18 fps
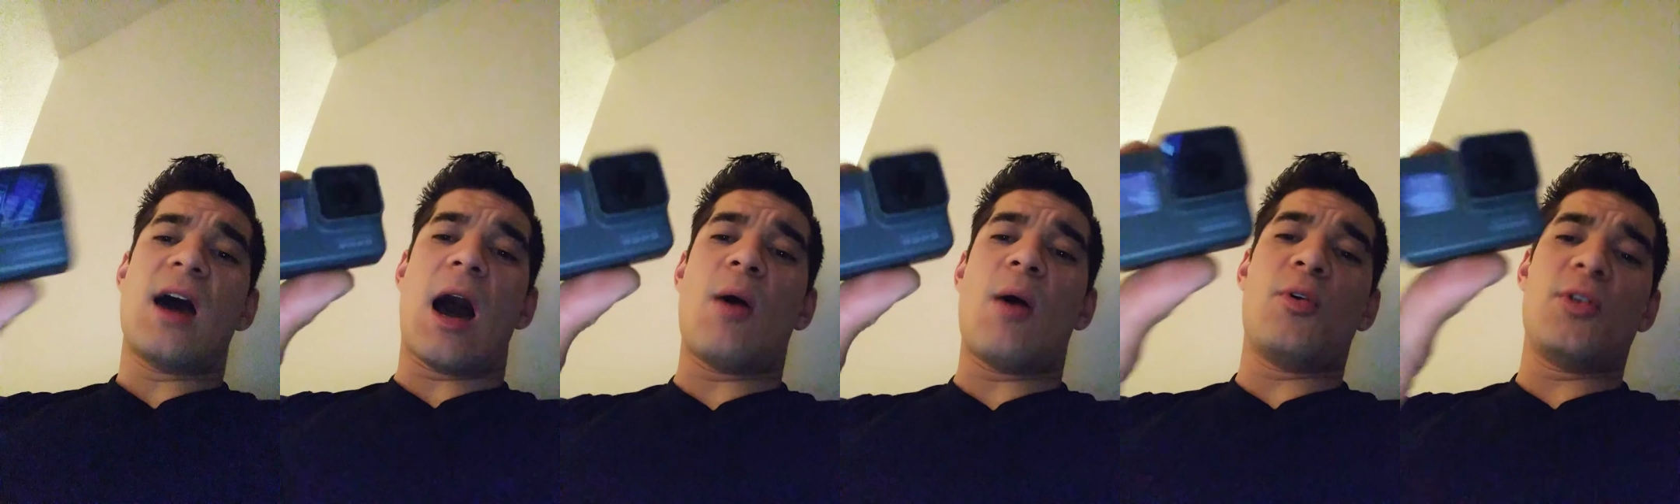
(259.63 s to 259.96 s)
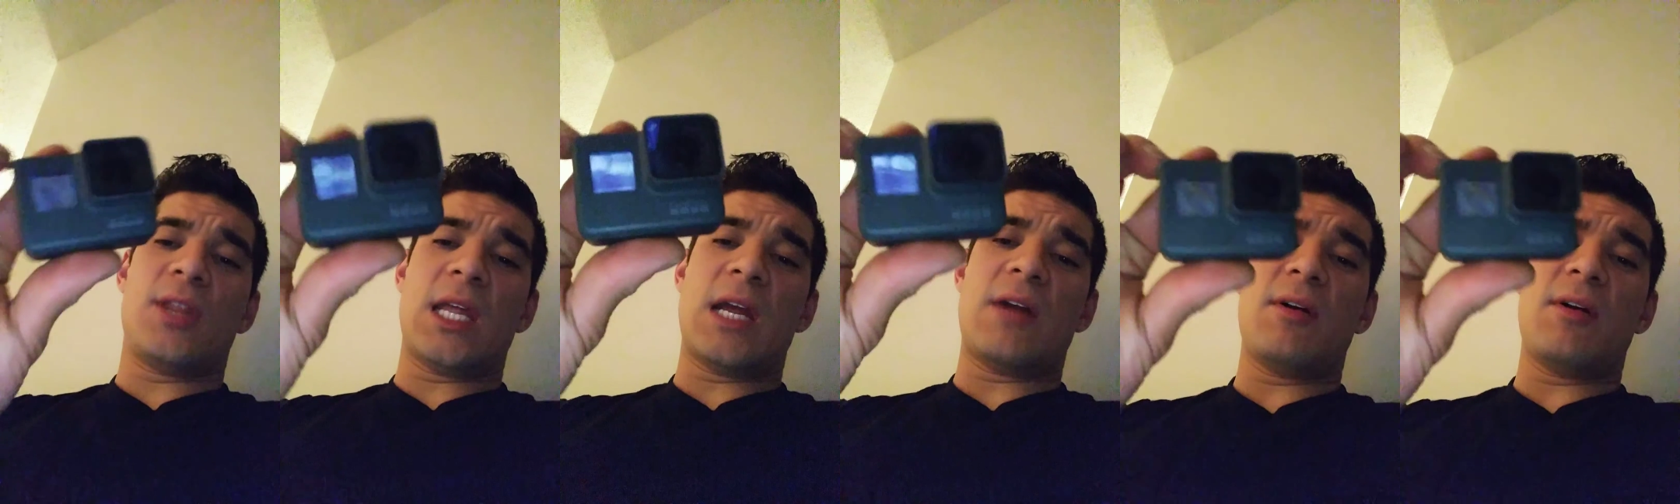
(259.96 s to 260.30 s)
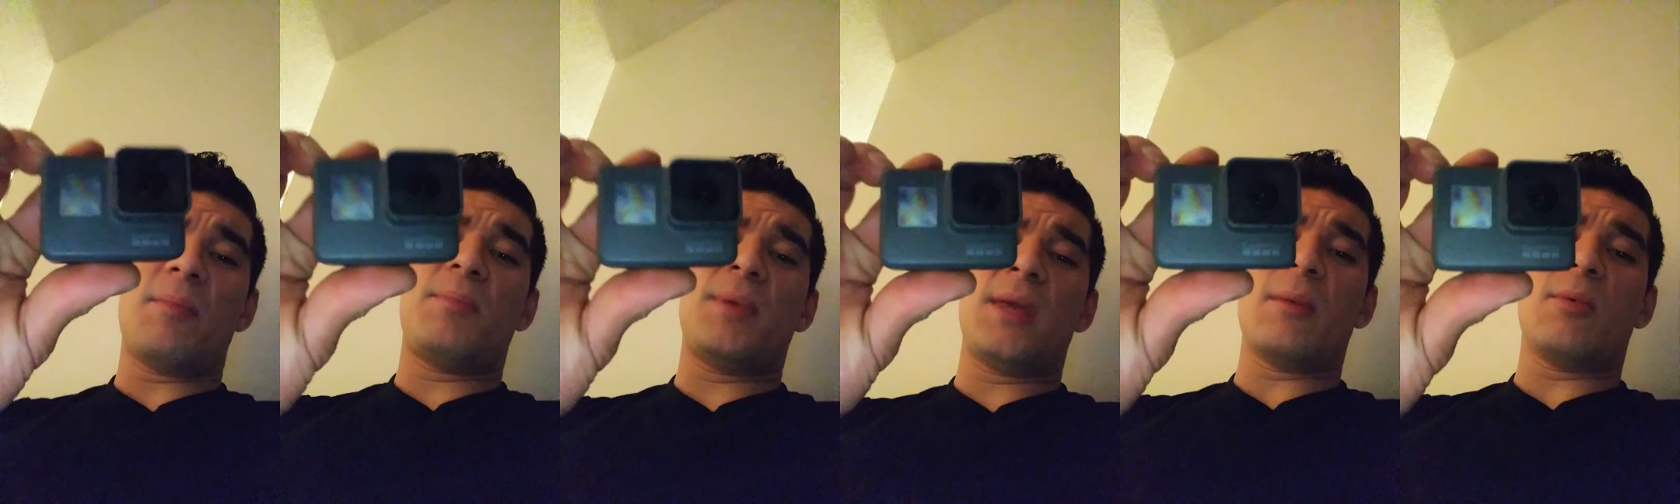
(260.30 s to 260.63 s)
I will never
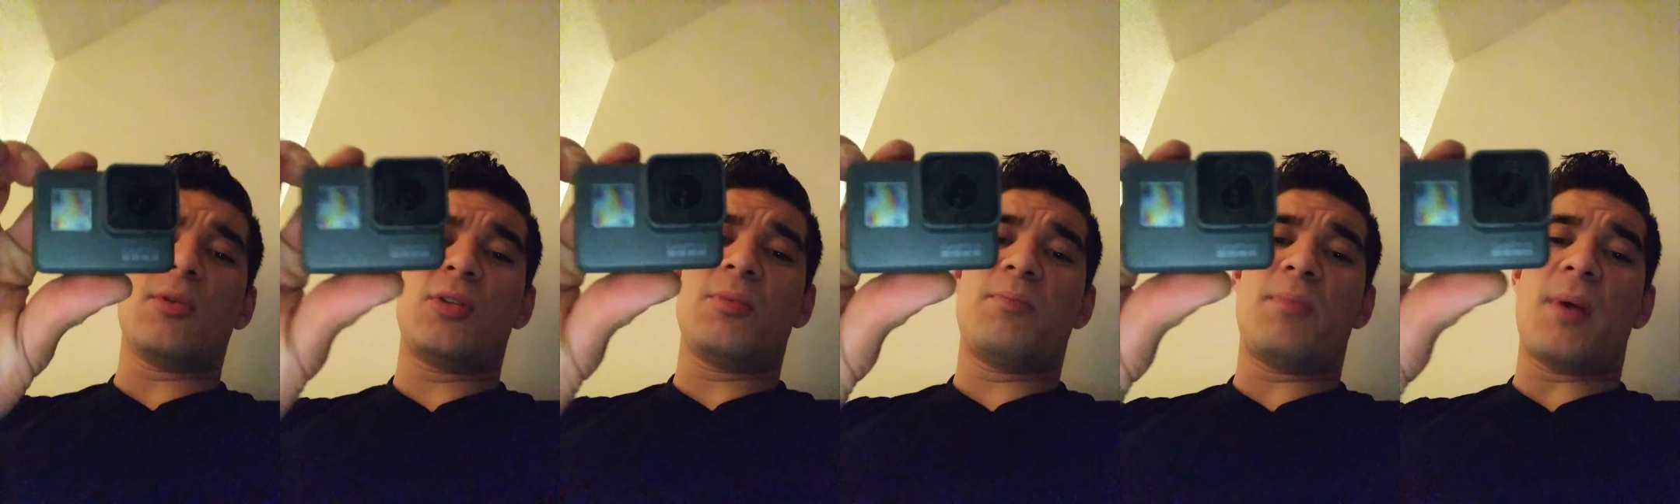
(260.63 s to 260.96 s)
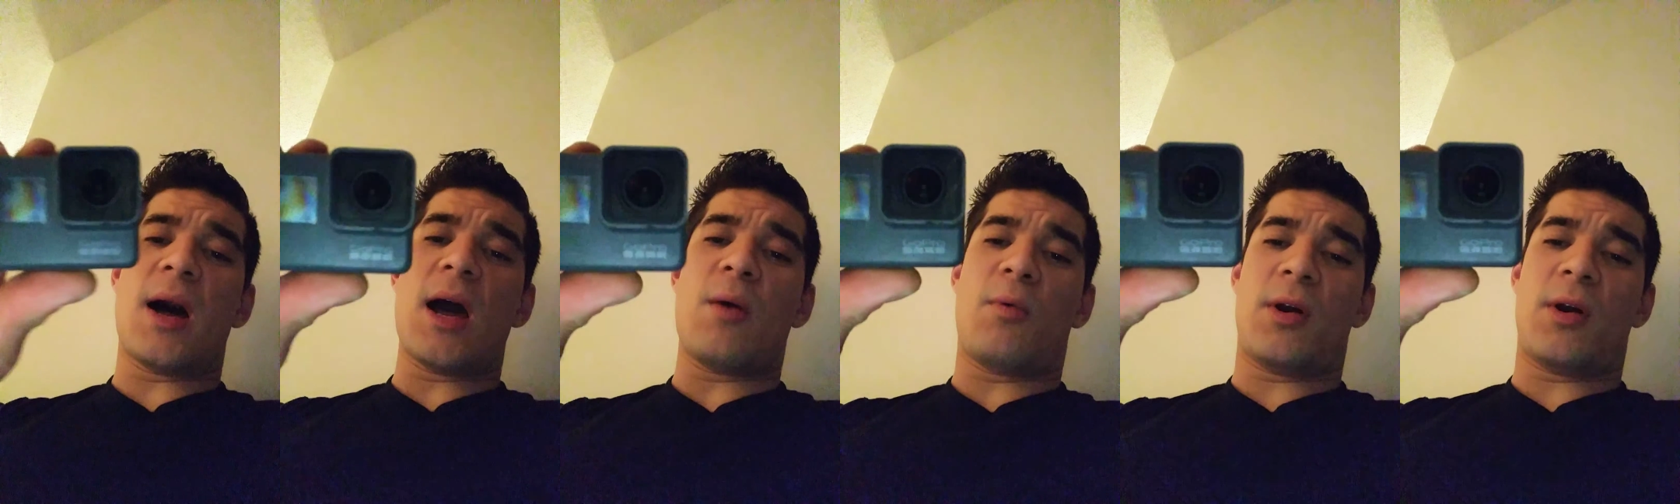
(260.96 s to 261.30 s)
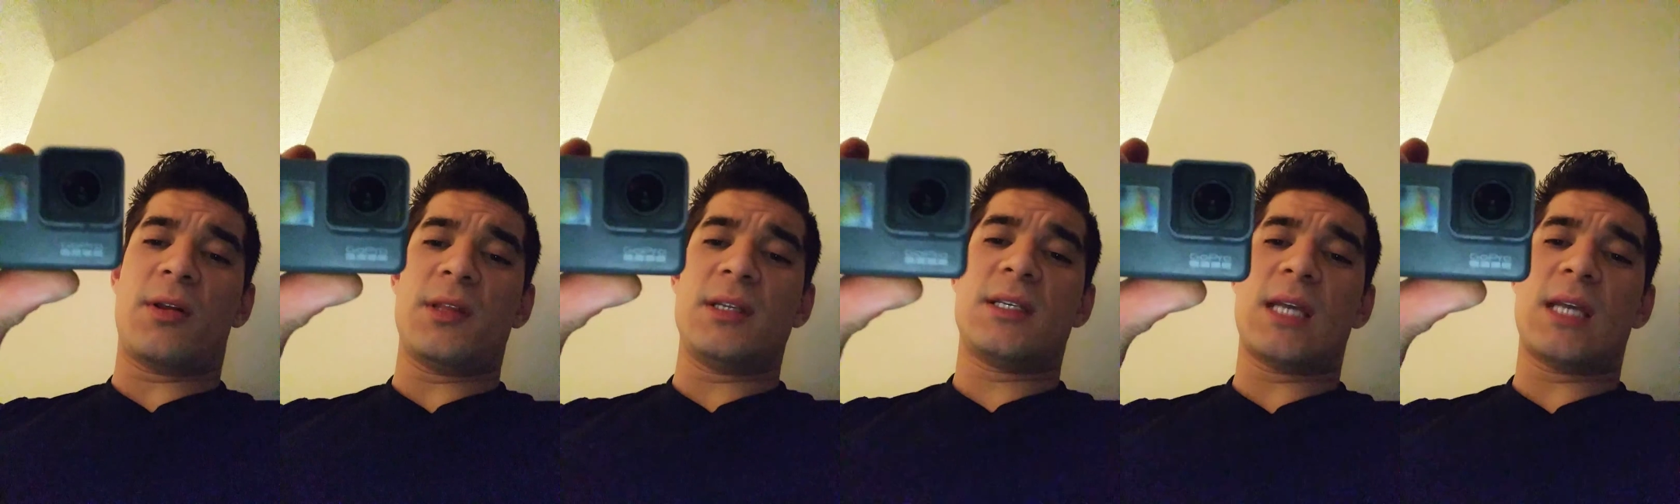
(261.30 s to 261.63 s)
be able to buy one
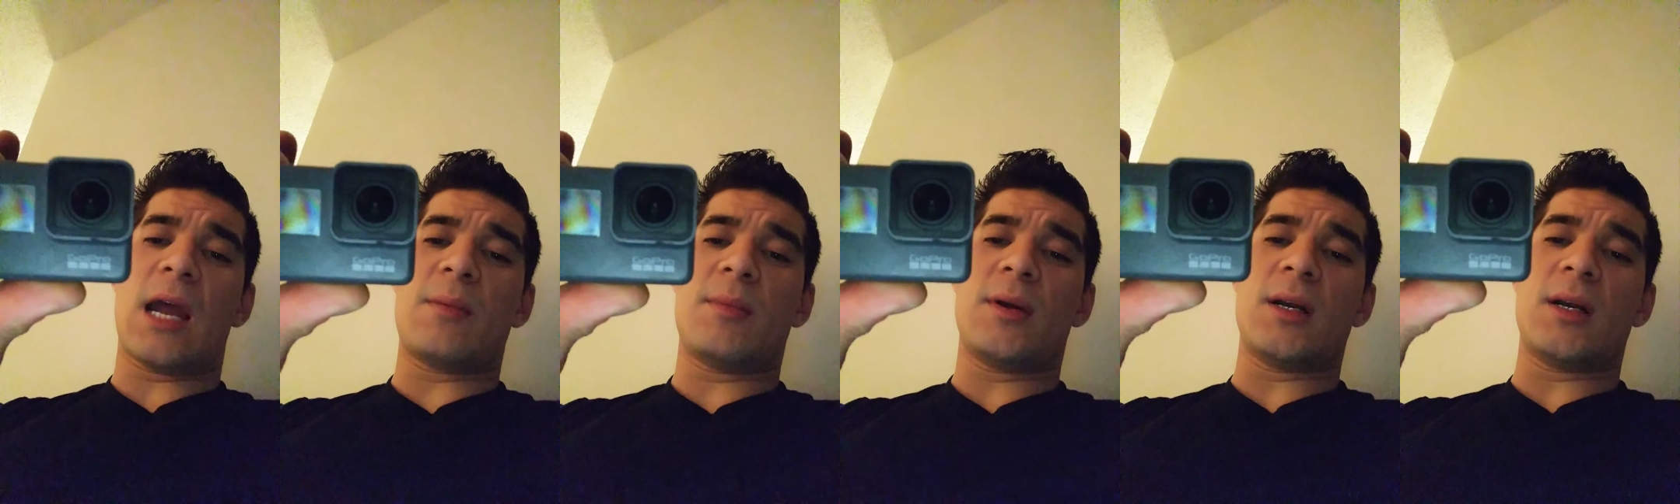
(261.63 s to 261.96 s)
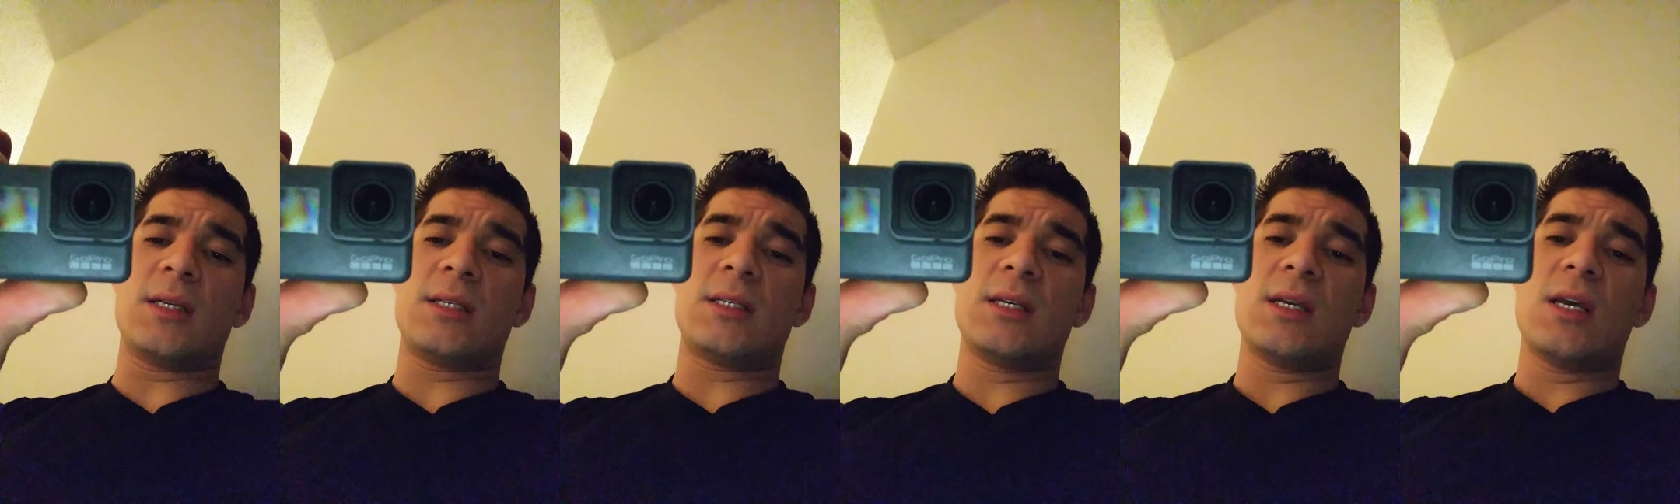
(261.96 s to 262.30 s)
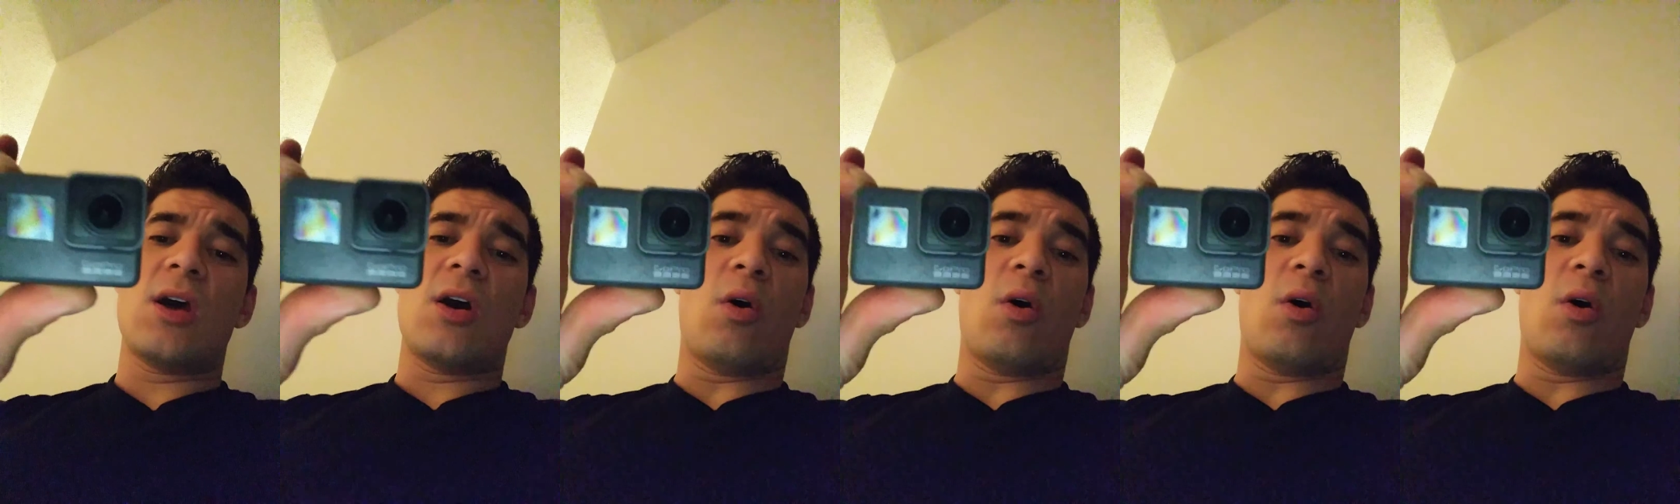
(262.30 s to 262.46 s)
of these cameras